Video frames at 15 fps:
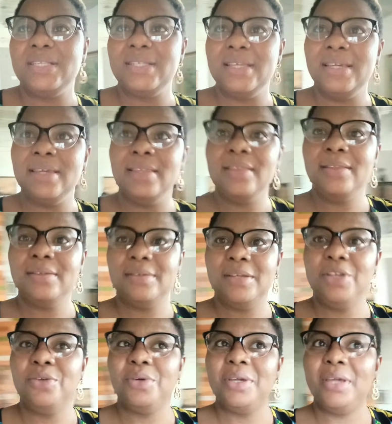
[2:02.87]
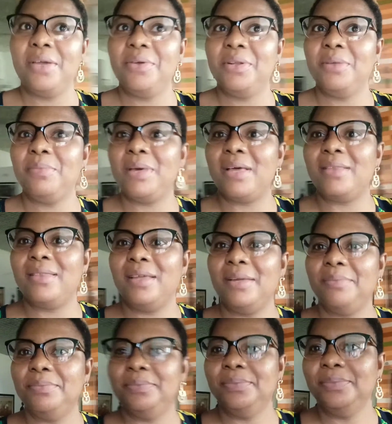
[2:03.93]
seeing, hearing about them.
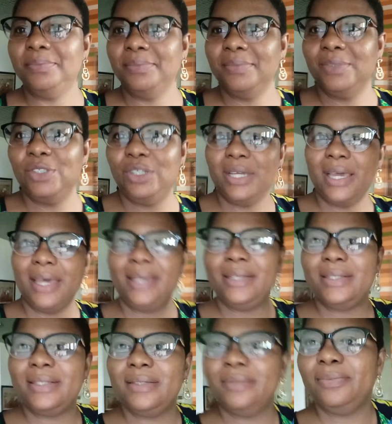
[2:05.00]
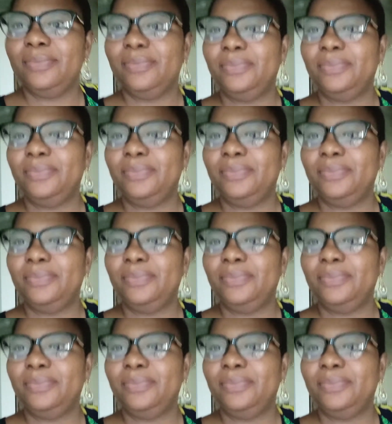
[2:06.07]
You guys.